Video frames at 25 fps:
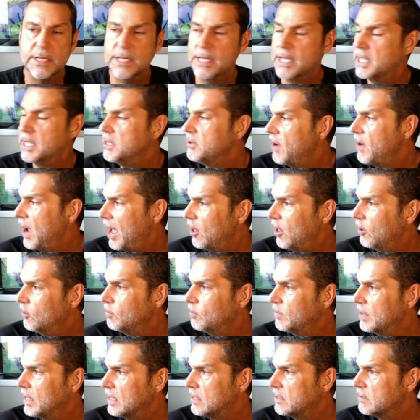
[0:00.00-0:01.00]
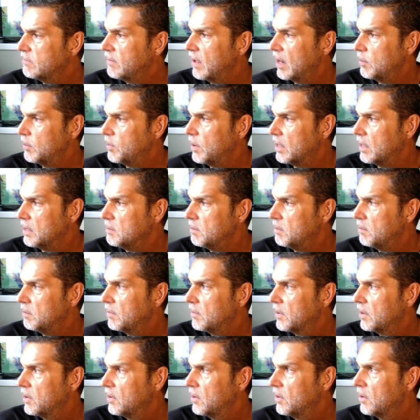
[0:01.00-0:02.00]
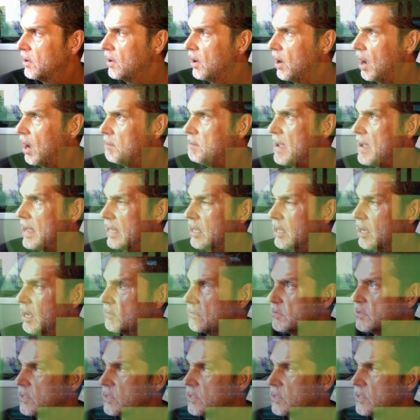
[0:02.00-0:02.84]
can you help me develop a, a Metcalfe's